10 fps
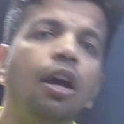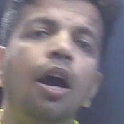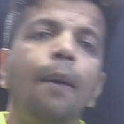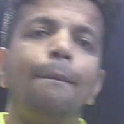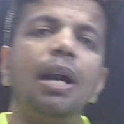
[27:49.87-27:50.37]

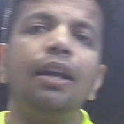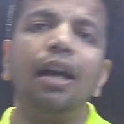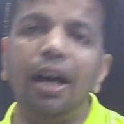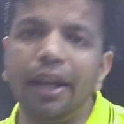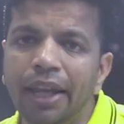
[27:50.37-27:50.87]
But
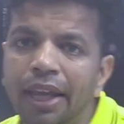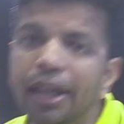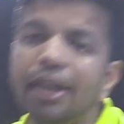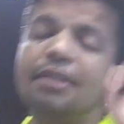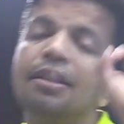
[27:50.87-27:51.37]
array
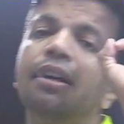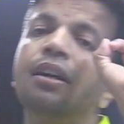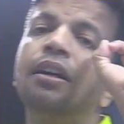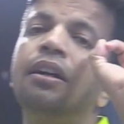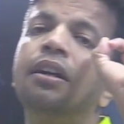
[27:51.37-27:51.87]
is
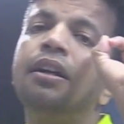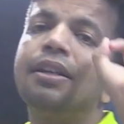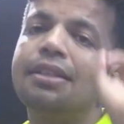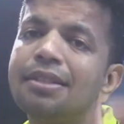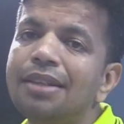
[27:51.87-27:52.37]
a
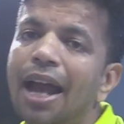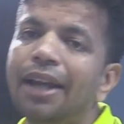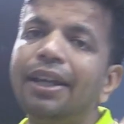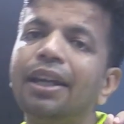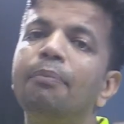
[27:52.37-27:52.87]

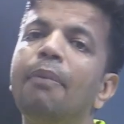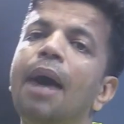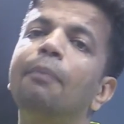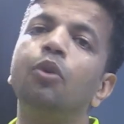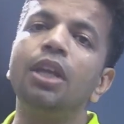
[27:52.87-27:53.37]
static
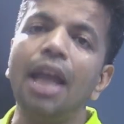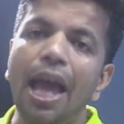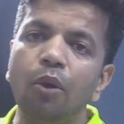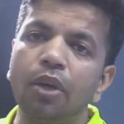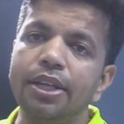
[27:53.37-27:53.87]
memory
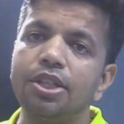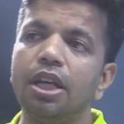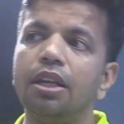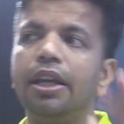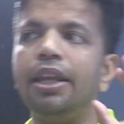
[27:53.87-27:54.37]

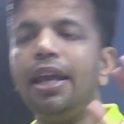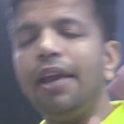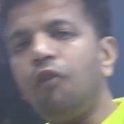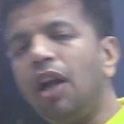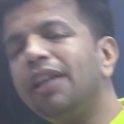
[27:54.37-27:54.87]
allocation. In
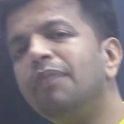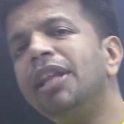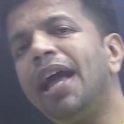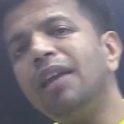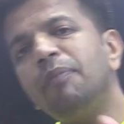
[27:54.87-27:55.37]
what will be
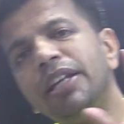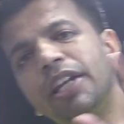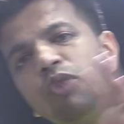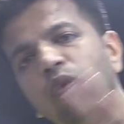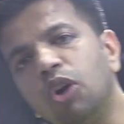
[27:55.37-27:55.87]
the element that
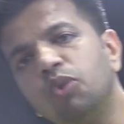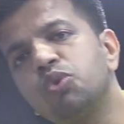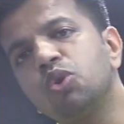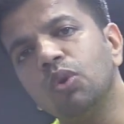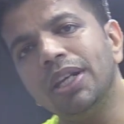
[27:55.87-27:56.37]
you want to
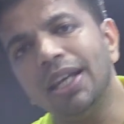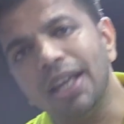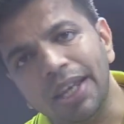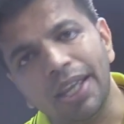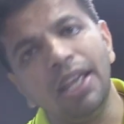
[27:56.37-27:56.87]
store in an
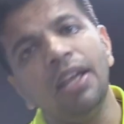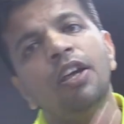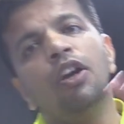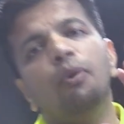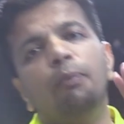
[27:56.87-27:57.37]
array,
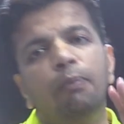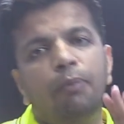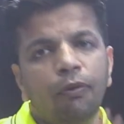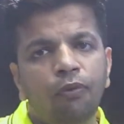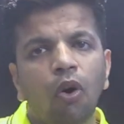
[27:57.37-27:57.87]

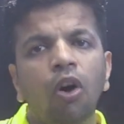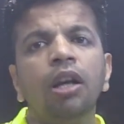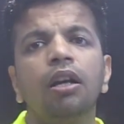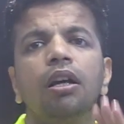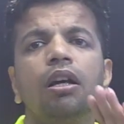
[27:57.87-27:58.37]
before
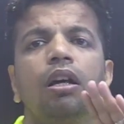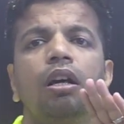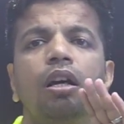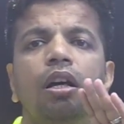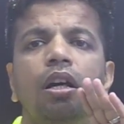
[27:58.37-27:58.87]

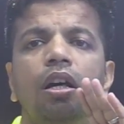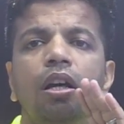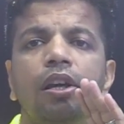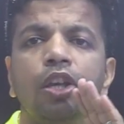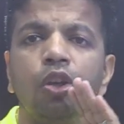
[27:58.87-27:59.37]

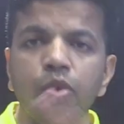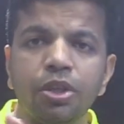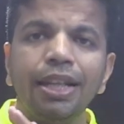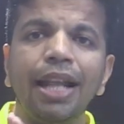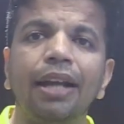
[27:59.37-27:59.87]

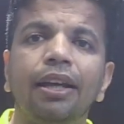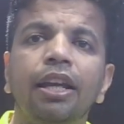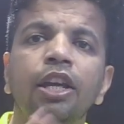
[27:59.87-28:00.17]
using that array you